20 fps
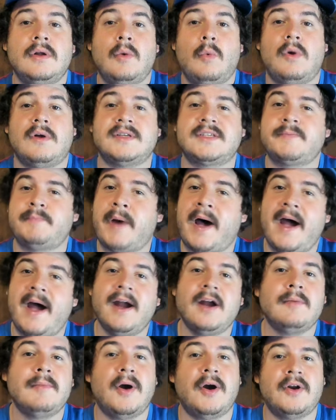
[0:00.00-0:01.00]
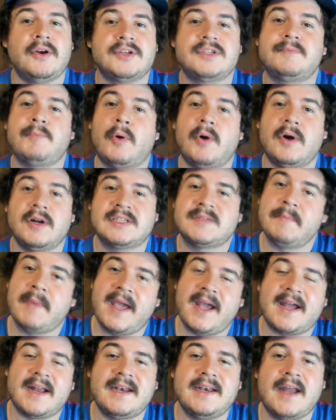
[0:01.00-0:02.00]
Well, Spire Motorsports
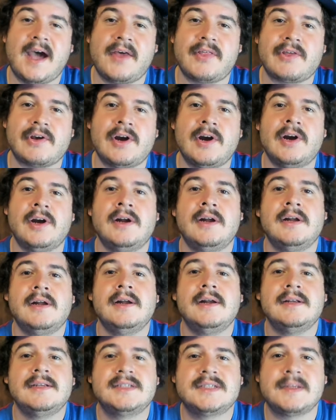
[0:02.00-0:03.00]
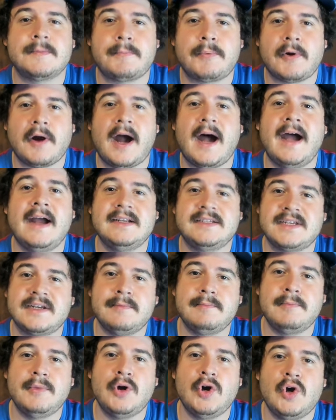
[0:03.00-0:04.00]
make another
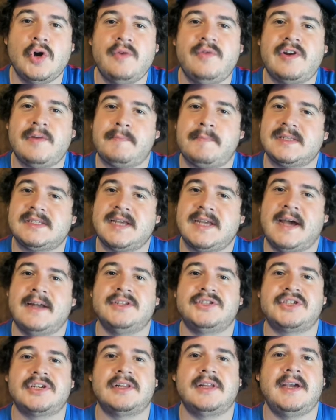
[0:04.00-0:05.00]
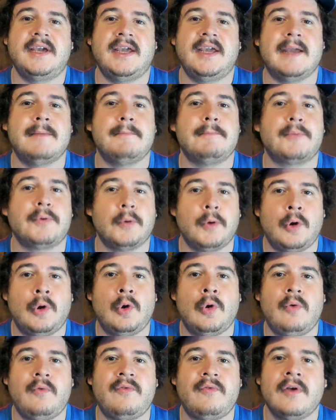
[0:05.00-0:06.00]
surprising move to potentially
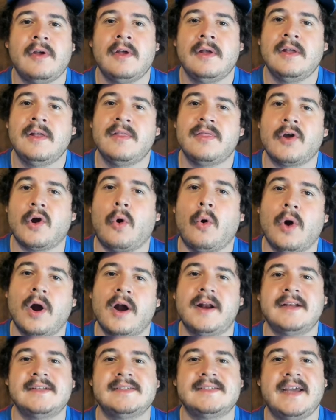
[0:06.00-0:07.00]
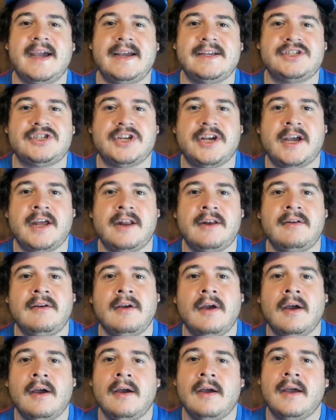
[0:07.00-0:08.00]
improve their
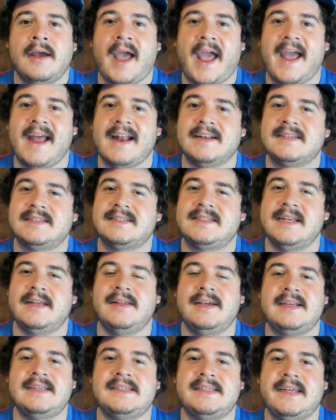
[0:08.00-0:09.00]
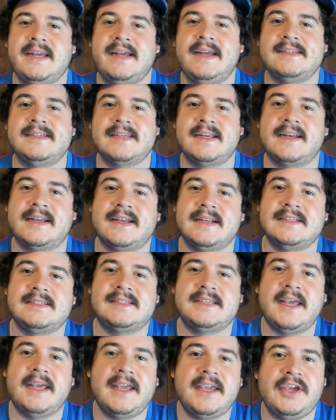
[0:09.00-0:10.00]
organization, and silly season
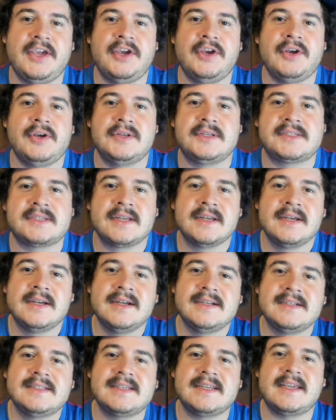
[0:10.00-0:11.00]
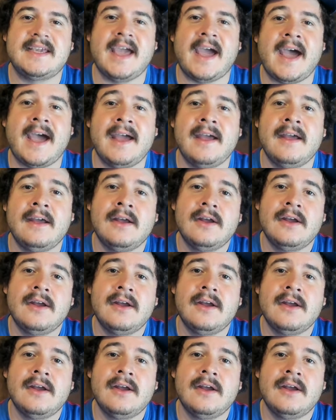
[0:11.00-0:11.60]
continues to get